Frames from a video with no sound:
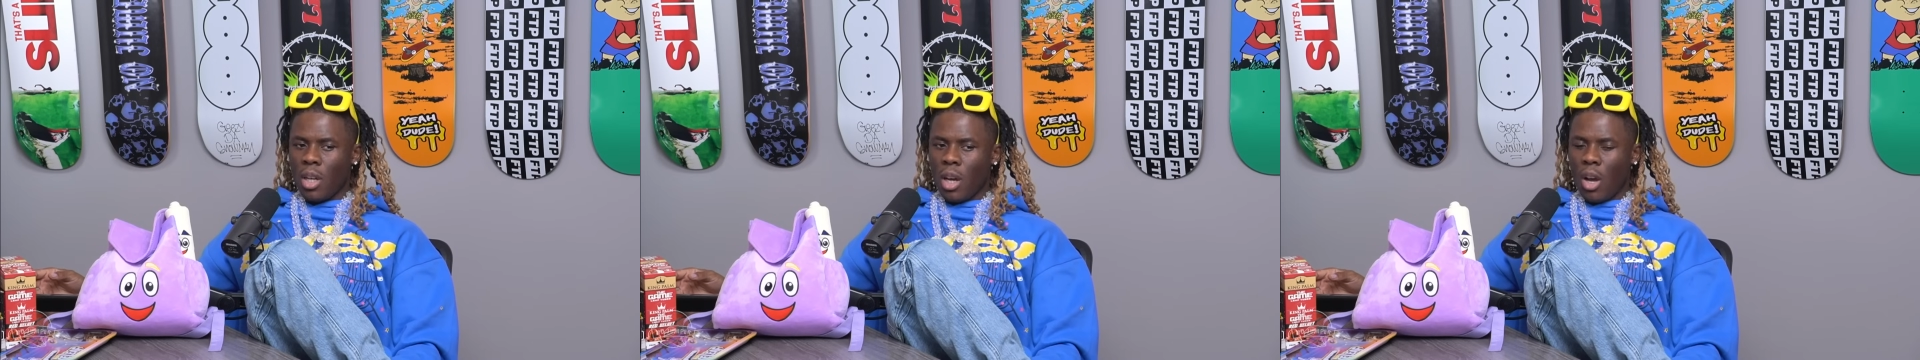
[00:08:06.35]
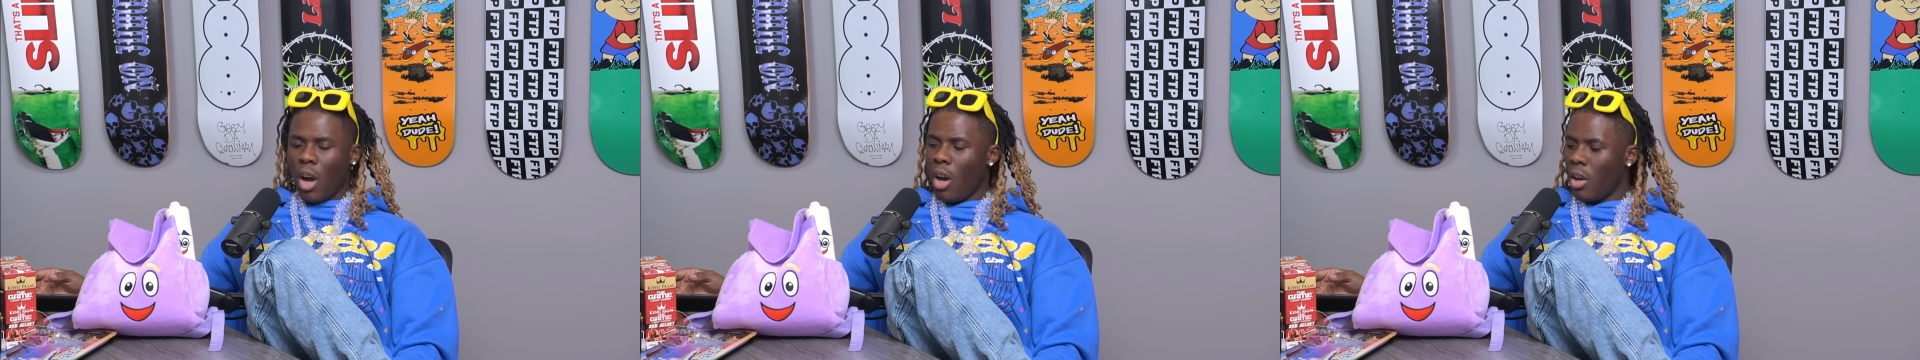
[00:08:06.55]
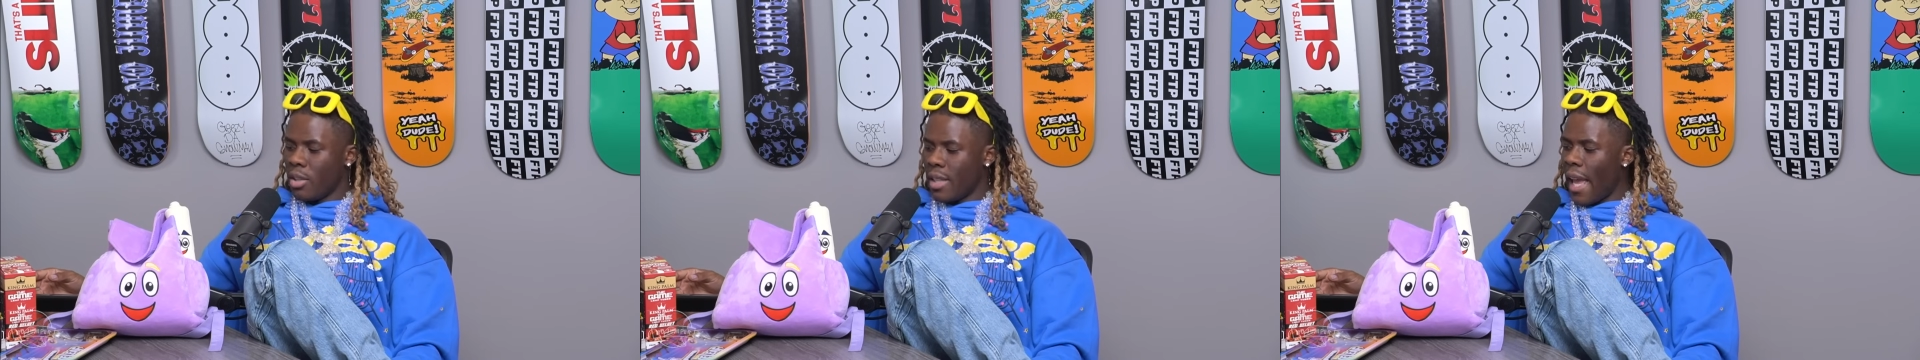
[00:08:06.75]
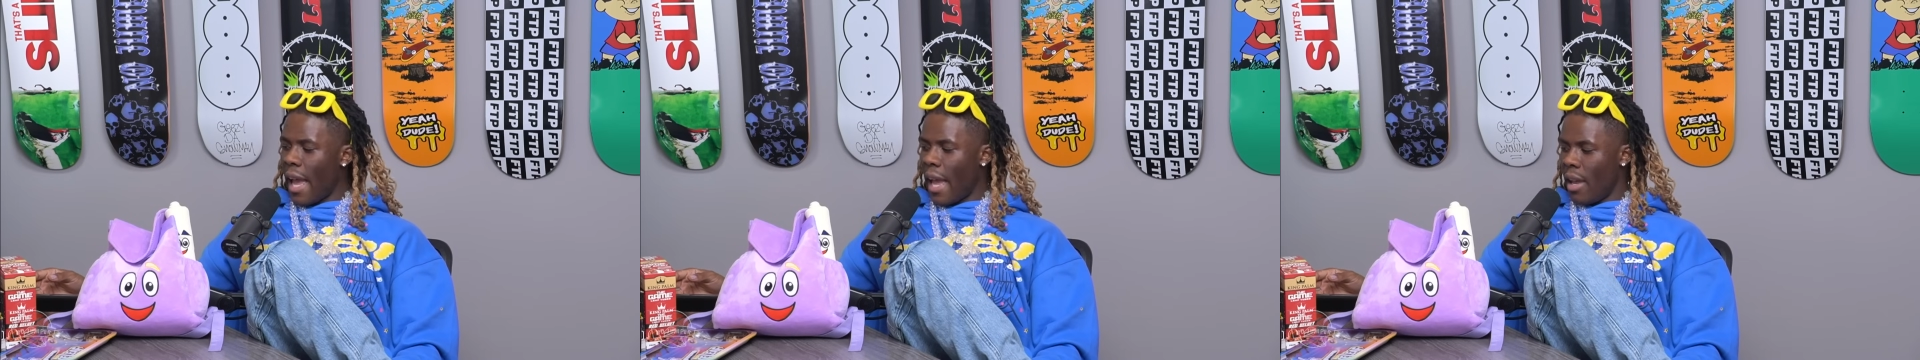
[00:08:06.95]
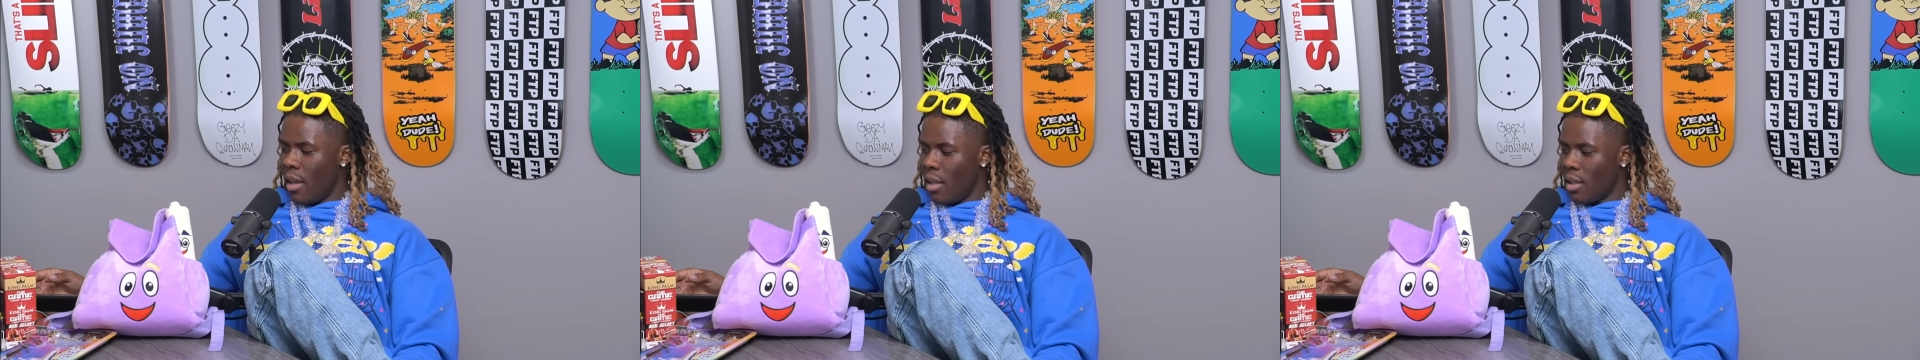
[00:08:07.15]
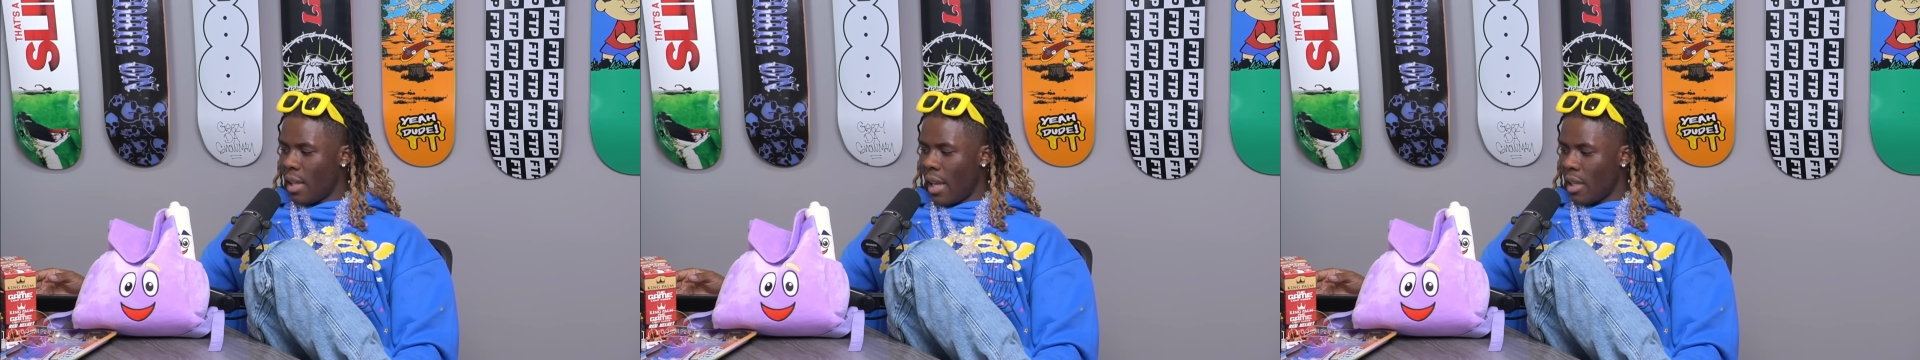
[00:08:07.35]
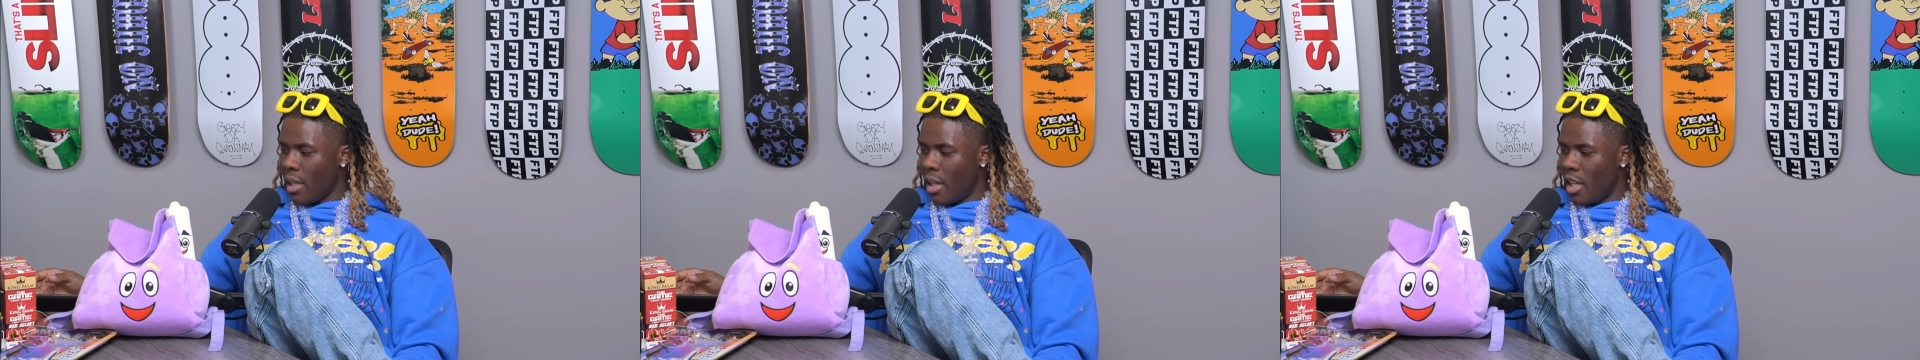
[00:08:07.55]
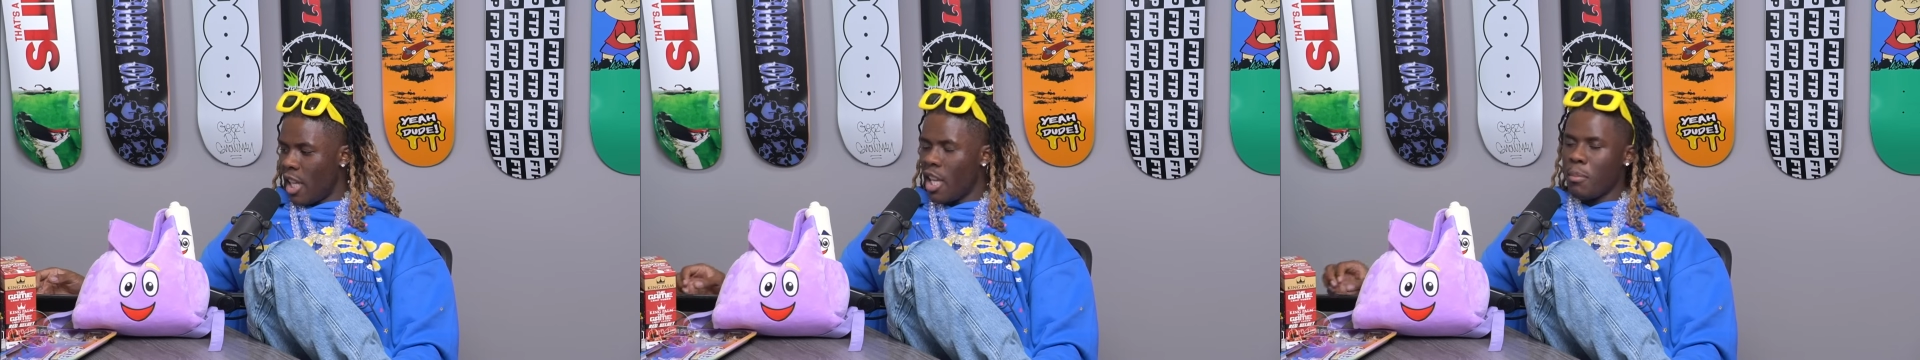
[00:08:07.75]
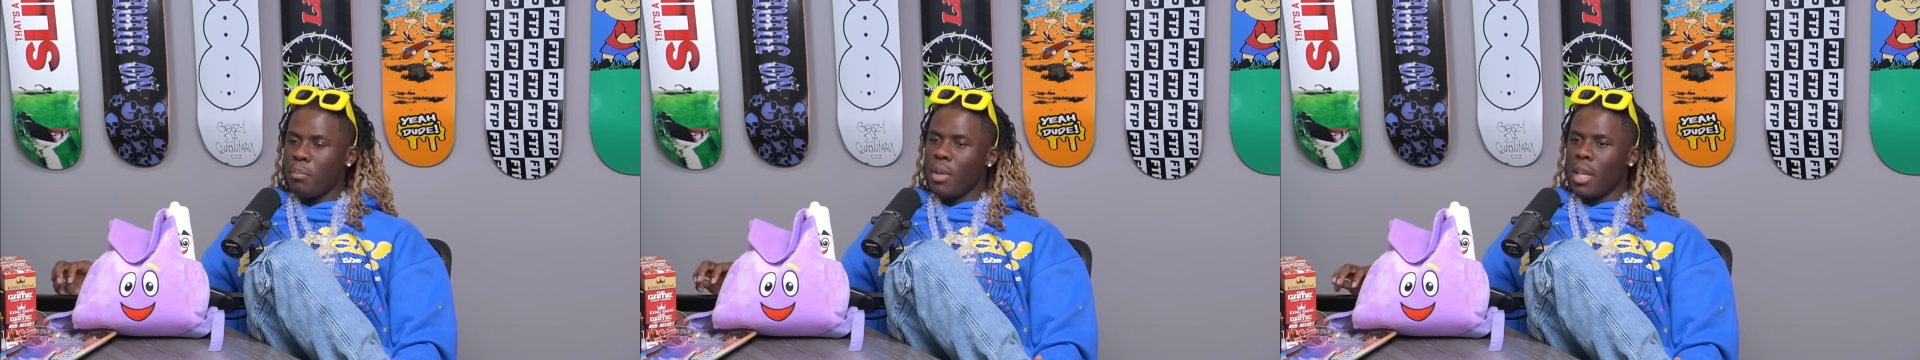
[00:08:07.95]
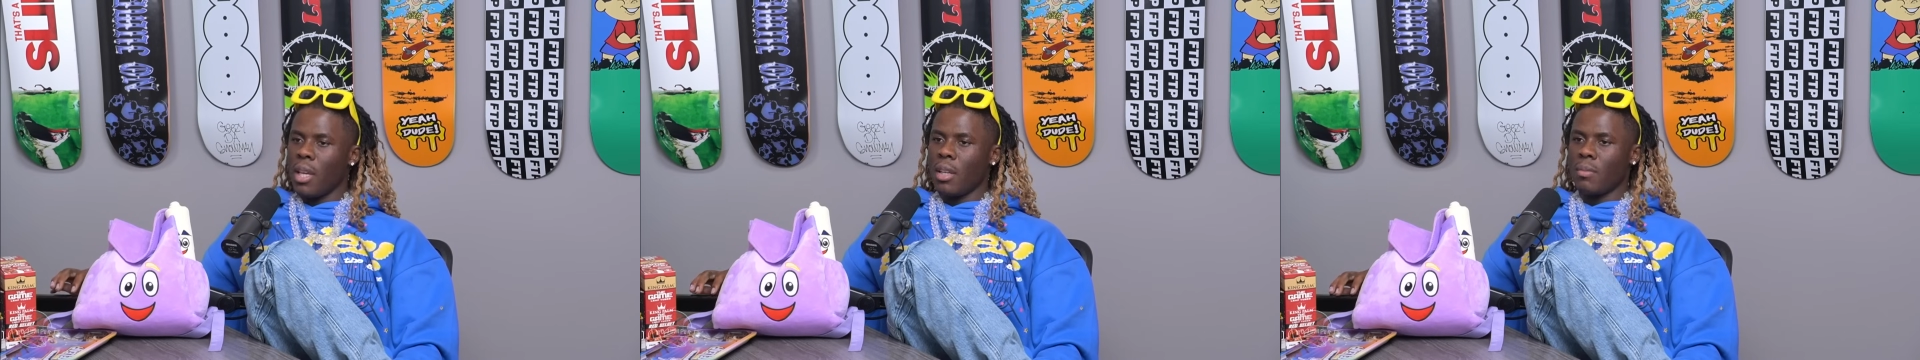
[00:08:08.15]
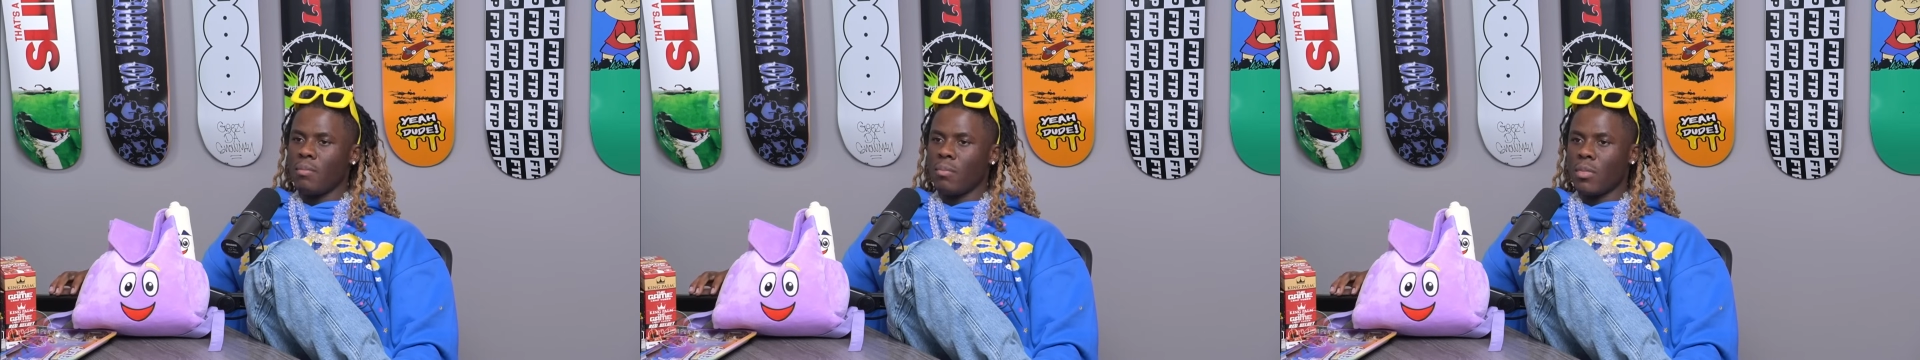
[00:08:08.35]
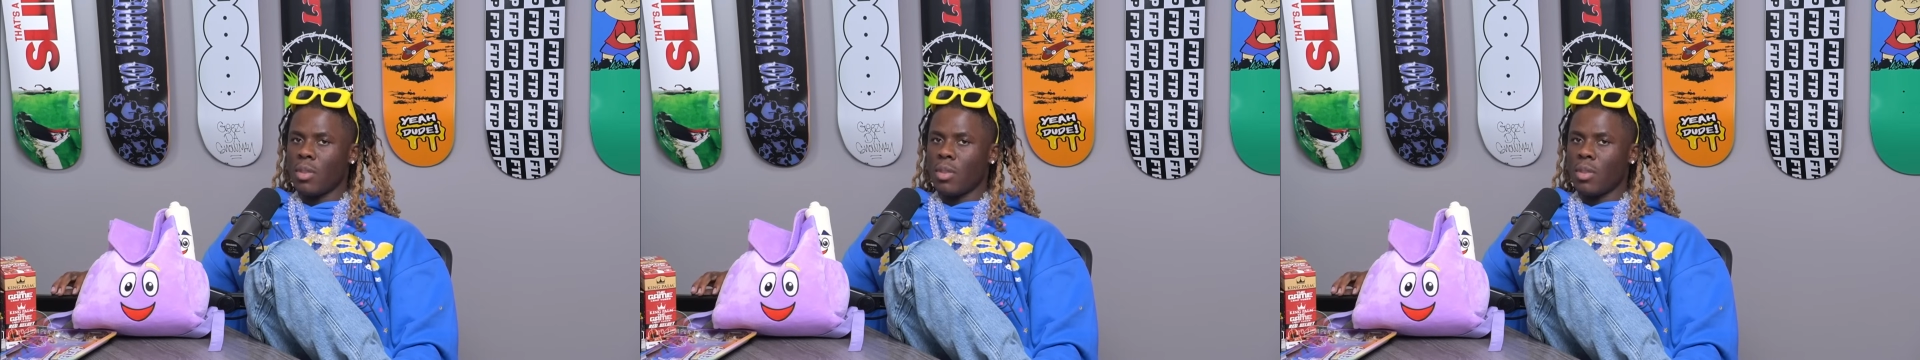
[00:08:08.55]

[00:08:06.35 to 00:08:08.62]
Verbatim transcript: all that, like, and him being